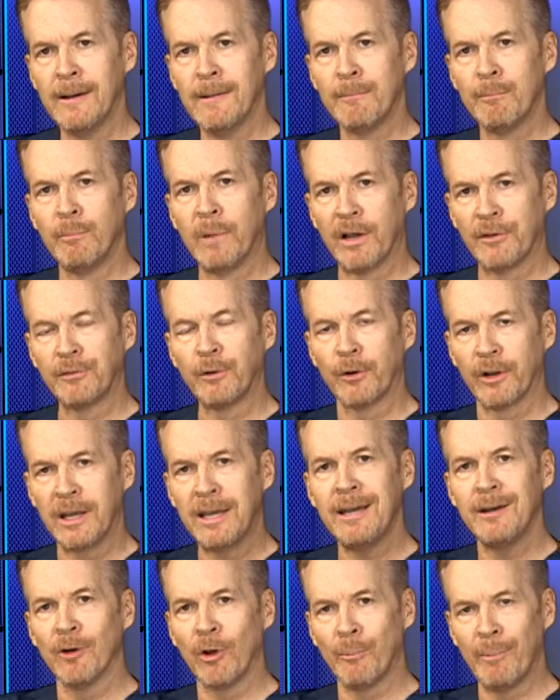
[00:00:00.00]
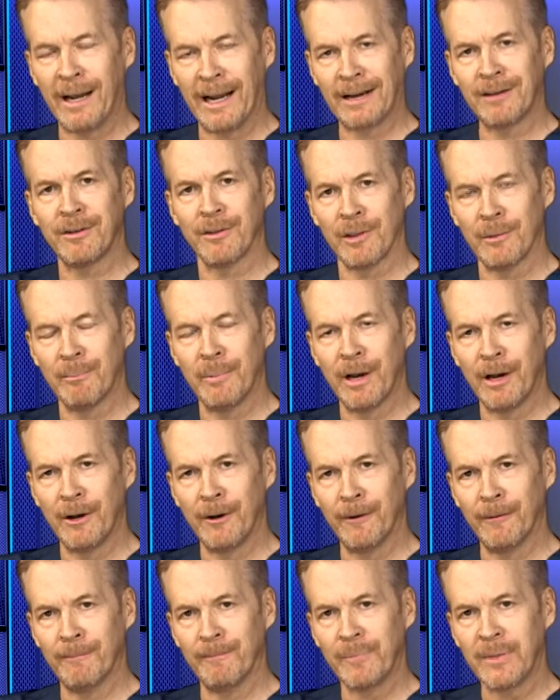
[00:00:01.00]
muscle to heal back to the
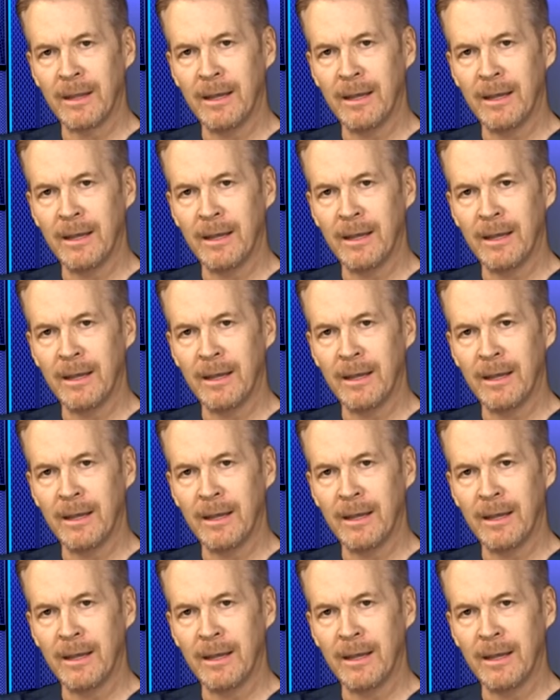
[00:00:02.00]
bone.